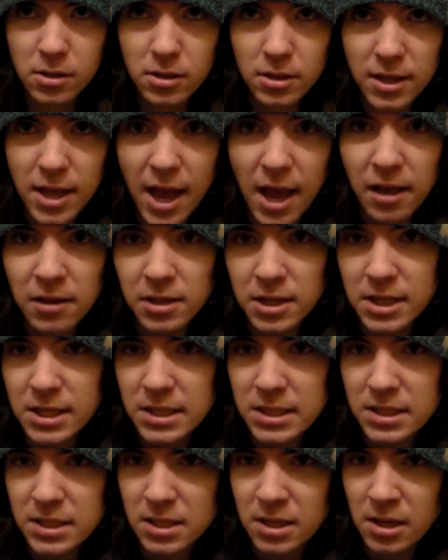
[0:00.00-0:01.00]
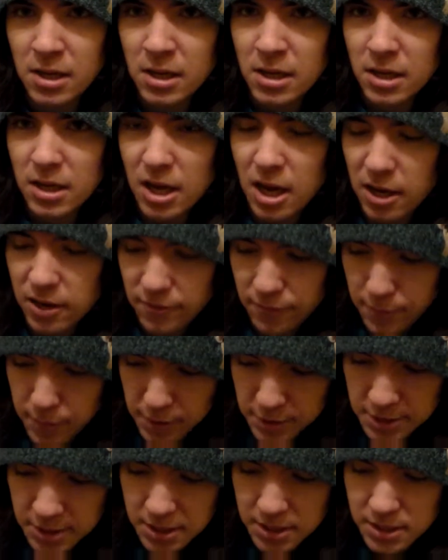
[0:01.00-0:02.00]
Kallus kind of
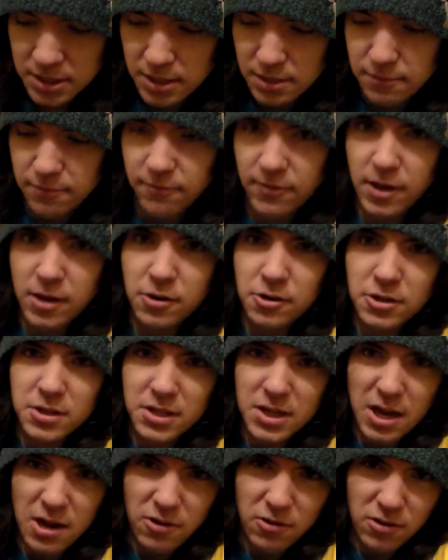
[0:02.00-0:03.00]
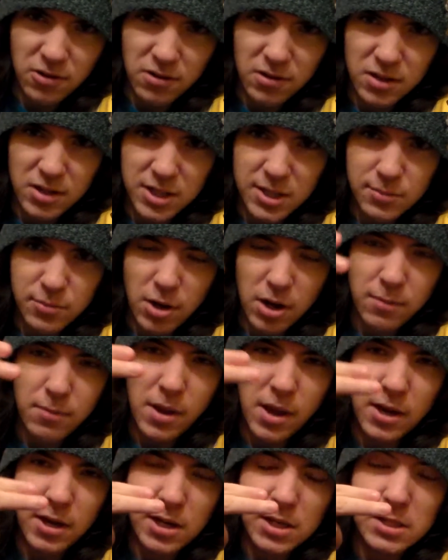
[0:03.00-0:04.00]
puts his fingers down on the spray
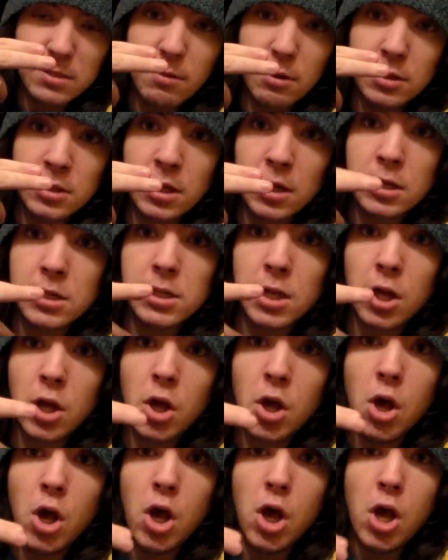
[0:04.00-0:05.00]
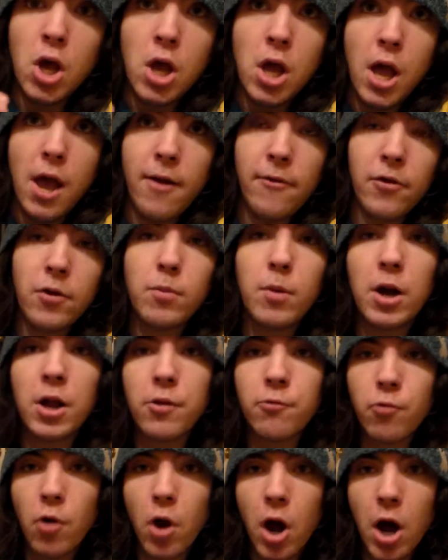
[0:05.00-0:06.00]
paint and smells it. He's like,
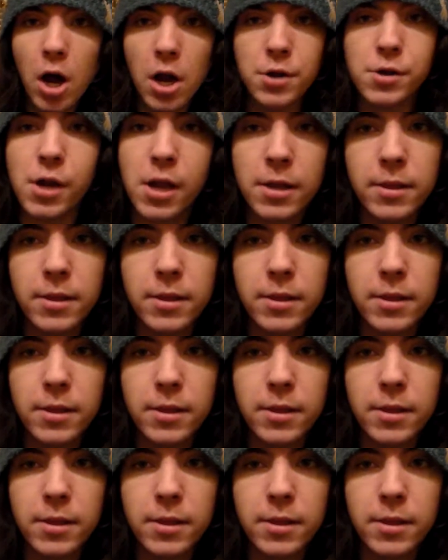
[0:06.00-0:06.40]
everybody run!